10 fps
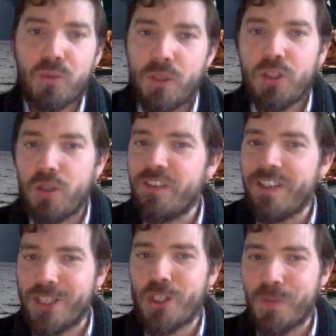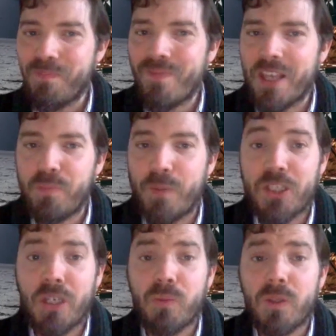rejuvenation, as
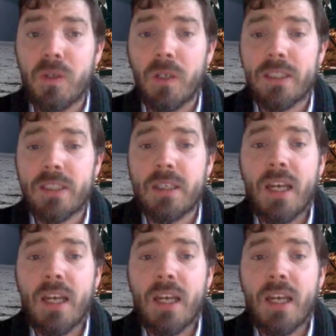Beijing would call it.